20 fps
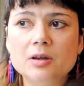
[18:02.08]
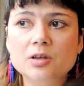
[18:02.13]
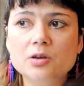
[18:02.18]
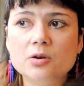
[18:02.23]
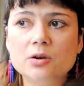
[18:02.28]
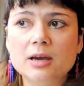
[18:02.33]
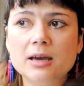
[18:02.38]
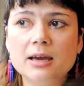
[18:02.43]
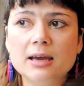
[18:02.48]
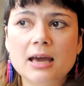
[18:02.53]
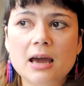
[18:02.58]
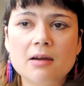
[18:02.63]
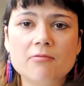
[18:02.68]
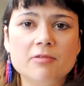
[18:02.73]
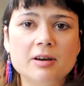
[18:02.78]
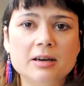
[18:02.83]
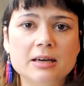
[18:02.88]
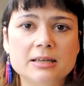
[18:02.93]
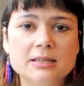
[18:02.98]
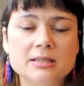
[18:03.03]
you can
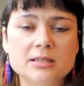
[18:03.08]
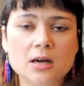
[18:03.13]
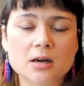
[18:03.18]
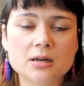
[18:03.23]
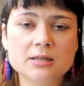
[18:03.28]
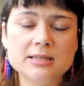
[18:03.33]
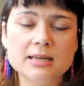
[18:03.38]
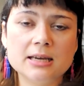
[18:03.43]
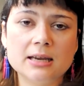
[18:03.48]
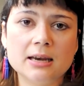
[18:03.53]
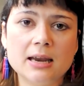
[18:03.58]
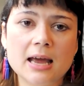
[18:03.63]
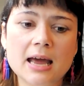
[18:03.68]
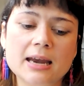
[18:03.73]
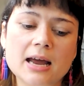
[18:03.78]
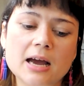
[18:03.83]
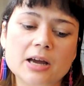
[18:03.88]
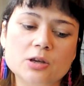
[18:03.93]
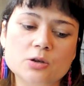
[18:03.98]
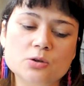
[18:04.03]
get really sucked in.
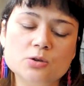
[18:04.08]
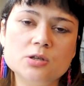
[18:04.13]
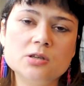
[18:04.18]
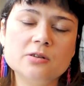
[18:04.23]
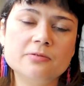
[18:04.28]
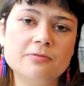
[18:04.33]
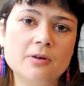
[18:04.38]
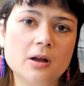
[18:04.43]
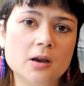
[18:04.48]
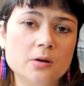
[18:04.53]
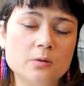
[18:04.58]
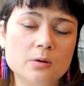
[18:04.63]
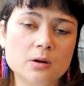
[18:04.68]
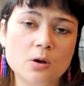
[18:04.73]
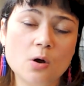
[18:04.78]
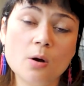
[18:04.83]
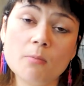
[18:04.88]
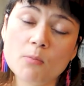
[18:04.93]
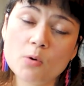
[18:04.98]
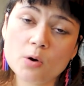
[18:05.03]
And I used to follow a
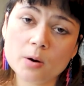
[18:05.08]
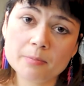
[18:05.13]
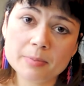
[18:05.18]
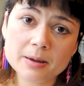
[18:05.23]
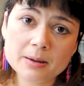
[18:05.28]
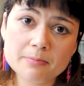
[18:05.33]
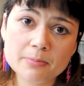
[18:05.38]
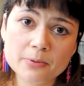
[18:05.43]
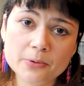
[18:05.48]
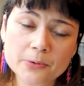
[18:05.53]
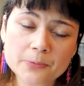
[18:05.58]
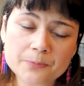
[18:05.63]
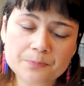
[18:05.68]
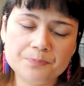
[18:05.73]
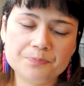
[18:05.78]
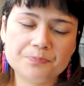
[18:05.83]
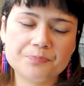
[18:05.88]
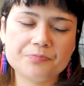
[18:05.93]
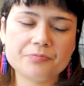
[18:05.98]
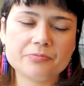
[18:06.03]
lot more people.
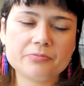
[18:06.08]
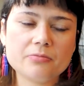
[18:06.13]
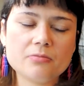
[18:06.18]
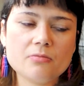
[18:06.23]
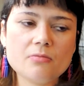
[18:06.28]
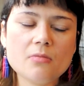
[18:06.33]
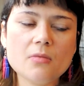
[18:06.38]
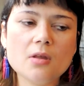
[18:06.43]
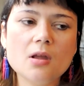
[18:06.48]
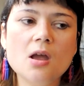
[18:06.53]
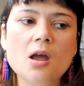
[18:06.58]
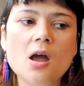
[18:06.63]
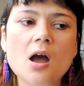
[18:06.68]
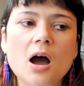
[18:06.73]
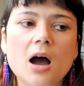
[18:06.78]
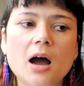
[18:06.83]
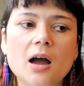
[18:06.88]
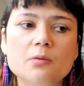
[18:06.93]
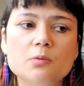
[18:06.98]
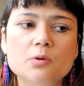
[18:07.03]

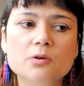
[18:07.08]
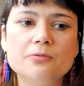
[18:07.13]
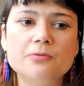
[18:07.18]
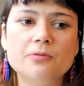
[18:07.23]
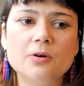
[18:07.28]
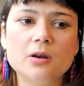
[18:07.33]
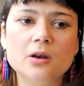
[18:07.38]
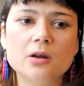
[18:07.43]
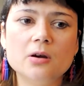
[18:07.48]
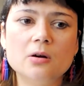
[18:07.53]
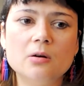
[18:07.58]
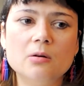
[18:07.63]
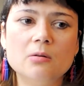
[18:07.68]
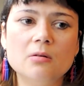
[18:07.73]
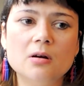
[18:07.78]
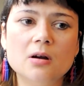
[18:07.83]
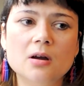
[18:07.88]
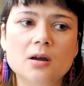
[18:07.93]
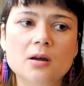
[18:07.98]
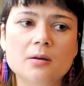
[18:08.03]
I would
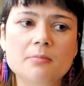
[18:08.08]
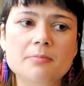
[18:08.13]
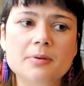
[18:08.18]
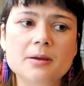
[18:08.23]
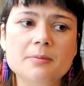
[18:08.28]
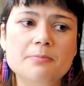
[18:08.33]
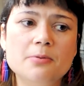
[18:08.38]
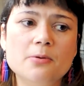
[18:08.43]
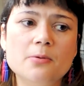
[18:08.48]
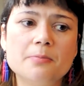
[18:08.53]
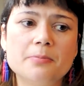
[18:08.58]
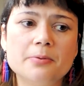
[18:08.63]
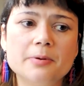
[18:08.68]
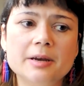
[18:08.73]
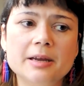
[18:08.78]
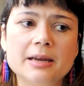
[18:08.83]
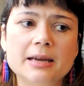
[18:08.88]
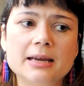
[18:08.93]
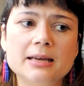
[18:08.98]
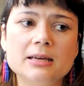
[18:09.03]
follow people
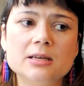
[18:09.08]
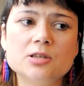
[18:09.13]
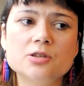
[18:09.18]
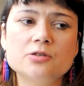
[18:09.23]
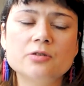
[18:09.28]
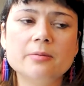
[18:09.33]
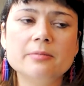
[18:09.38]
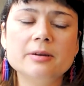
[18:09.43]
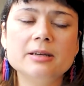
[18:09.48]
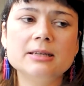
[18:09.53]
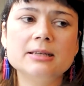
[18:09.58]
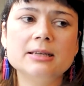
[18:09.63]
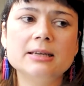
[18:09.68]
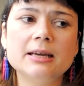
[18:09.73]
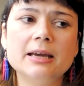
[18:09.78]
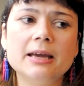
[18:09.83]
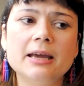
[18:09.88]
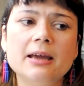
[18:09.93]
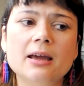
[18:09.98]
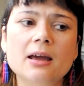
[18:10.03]
pretty
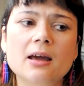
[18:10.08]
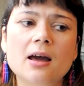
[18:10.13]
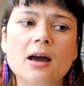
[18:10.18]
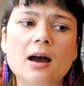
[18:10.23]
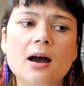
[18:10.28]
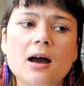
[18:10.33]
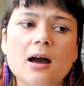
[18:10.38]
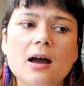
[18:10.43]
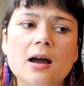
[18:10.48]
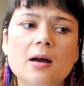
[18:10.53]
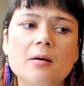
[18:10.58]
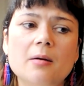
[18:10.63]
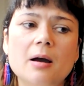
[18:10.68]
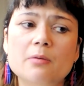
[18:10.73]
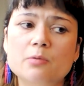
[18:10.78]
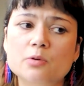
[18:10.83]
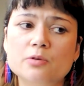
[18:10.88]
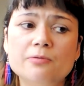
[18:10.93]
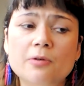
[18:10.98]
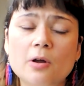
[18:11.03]
indiscriminately.
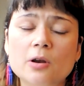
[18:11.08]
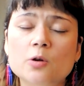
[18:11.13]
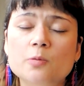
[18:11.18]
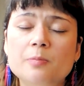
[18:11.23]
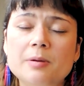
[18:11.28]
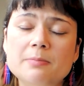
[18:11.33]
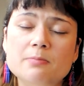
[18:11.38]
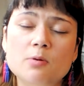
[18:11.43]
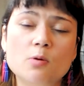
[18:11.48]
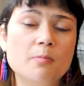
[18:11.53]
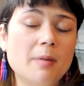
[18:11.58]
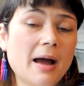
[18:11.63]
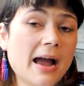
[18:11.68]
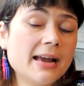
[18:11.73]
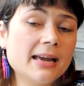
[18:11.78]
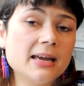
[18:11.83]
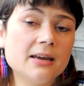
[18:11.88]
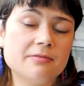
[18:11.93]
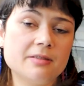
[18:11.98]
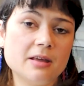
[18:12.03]
I would follow people
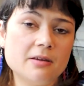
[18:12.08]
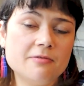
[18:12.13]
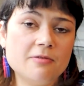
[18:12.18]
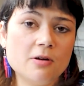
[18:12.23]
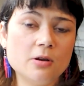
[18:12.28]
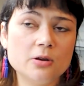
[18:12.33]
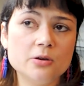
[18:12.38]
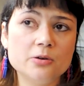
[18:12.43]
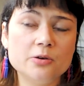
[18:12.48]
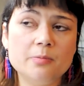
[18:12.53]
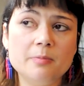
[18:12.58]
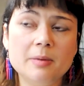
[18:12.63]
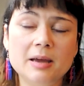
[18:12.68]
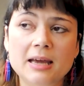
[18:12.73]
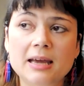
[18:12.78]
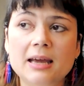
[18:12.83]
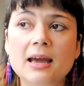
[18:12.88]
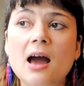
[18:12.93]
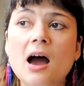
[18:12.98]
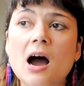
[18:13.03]
back if they followed
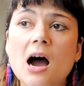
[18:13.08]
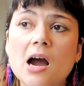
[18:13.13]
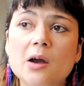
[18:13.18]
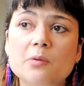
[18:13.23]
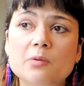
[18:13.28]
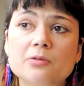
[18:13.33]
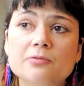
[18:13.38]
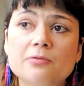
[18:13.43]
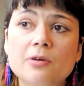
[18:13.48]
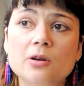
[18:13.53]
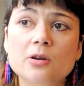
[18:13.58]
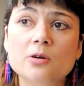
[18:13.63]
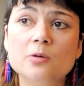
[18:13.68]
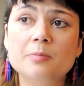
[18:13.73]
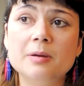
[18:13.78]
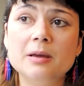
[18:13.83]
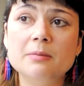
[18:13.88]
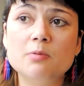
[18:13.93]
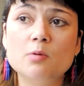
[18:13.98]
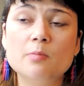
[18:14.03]
me. I would follow
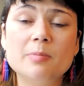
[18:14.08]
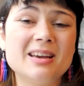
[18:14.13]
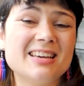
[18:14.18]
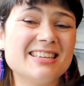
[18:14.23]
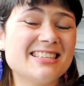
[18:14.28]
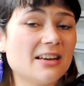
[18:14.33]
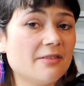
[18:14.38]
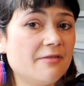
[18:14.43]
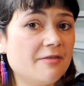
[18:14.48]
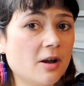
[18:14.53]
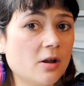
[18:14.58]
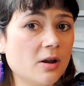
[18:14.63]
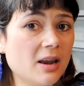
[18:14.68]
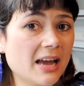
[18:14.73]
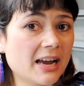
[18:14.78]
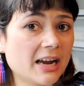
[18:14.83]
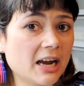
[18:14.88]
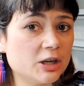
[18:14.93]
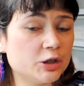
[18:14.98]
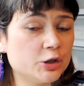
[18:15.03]
people because I felt
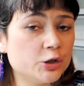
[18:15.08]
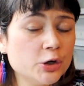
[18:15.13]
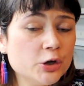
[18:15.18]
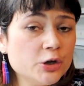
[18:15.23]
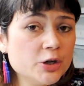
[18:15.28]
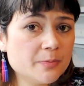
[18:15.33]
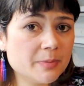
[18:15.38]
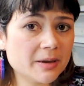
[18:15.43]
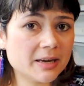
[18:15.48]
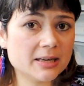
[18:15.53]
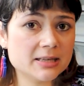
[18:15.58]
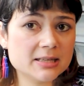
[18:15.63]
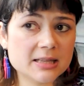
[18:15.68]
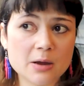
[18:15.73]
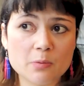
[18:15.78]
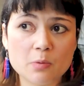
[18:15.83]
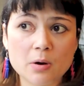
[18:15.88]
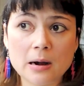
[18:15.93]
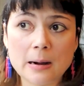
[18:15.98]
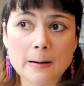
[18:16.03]
like I should, because
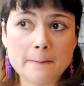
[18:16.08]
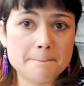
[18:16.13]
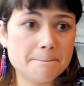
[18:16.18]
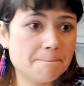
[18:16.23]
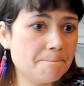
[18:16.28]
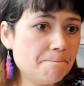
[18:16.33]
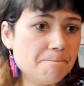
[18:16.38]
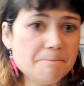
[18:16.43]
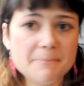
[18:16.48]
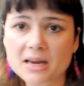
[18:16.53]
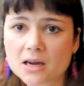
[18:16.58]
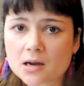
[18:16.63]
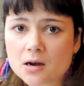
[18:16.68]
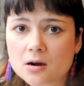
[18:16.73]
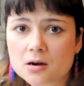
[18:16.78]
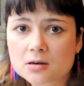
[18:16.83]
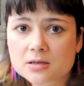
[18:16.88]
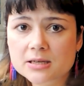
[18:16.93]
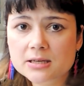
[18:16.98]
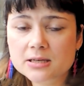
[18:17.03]
they were big
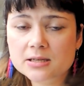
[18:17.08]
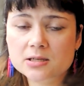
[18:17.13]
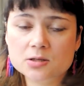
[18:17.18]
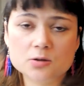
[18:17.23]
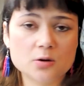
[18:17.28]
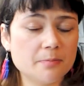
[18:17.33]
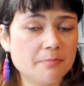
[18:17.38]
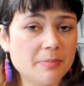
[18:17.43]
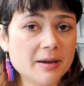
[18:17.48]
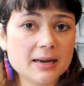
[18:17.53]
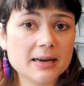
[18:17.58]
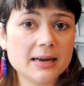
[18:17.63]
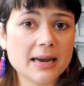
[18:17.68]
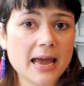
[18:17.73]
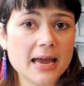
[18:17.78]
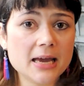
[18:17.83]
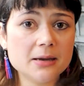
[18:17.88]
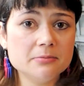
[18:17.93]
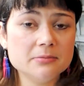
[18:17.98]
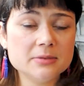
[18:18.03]
artists or big
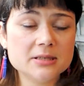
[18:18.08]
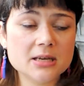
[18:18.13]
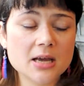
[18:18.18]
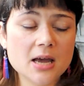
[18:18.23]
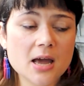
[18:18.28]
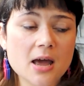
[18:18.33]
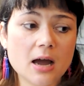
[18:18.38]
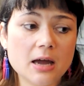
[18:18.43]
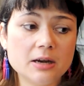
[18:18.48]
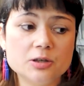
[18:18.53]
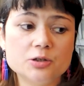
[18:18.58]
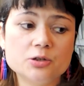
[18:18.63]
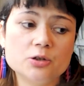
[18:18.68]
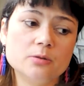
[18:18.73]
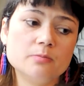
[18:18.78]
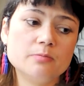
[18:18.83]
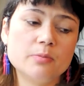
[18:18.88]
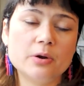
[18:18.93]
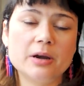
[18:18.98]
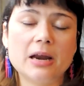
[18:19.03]
names. At a
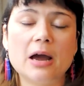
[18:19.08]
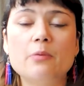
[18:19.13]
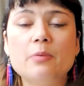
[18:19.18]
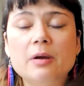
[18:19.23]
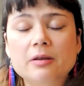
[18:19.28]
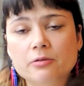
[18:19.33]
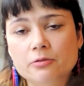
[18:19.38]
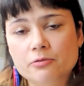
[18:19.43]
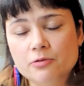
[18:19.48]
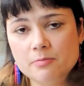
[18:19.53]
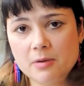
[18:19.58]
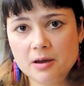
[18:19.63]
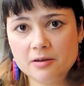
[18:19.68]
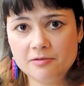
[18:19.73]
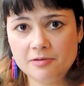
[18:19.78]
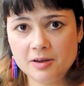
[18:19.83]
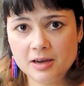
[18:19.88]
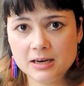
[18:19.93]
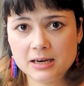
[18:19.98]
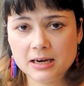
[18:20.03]
certain point, I went through my
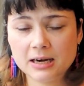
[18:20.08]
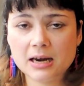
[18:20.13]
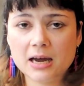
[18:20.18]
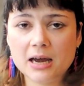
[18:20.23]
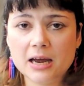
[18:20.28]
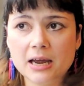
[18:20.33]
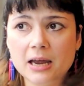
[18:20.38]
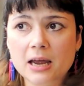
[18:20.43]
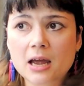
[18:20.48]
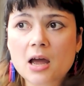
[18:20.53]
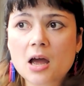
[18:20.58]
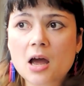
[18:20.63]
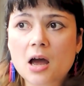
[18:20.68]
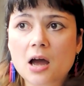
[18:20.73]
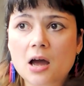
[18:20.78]
feed and I